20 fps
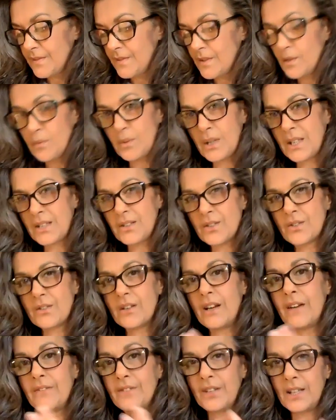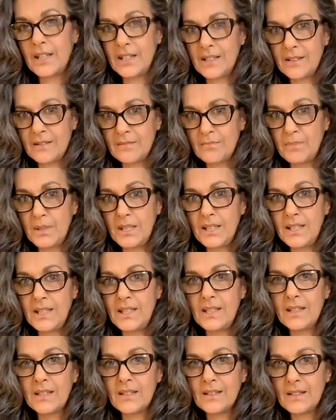that we can travel in,
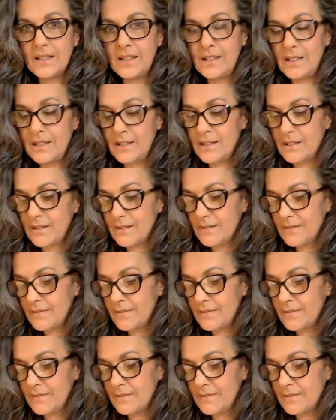be in.